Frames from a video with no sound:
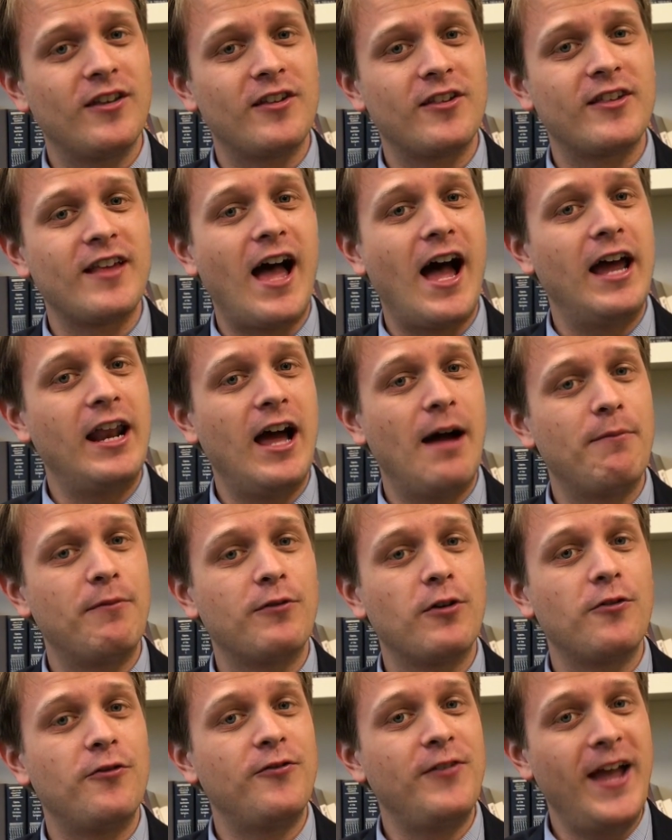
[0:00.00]
to sign
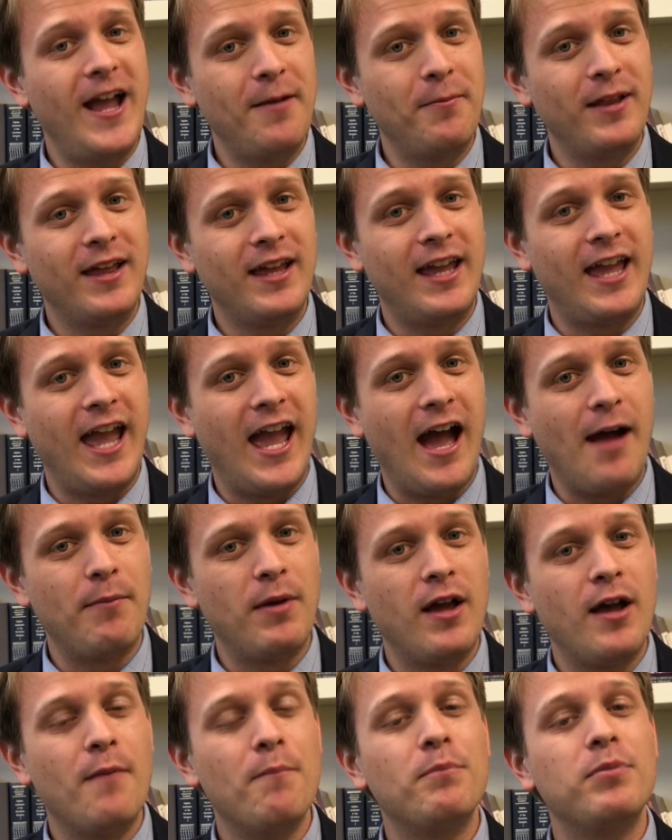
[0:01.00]
up for family
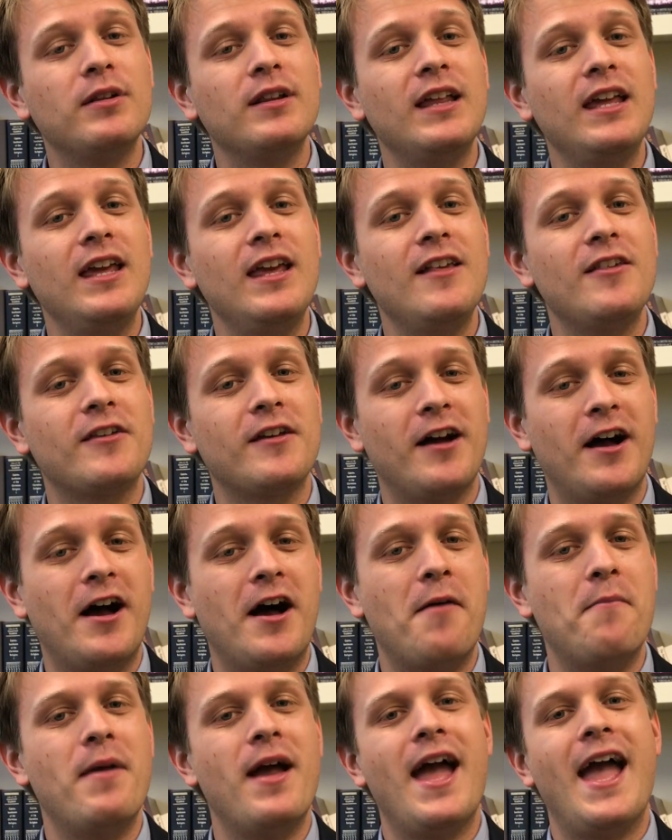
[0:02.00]
camp. Please
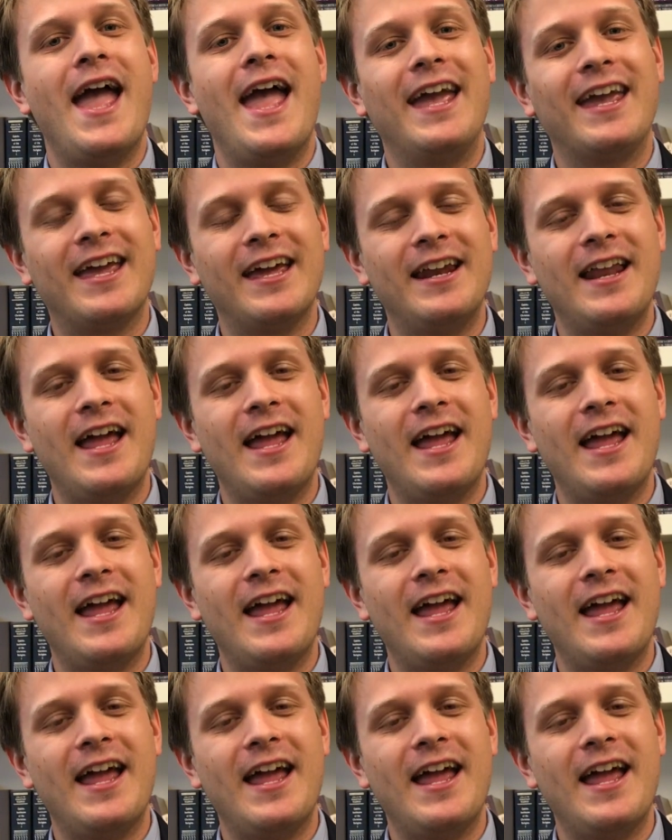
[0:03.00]
come and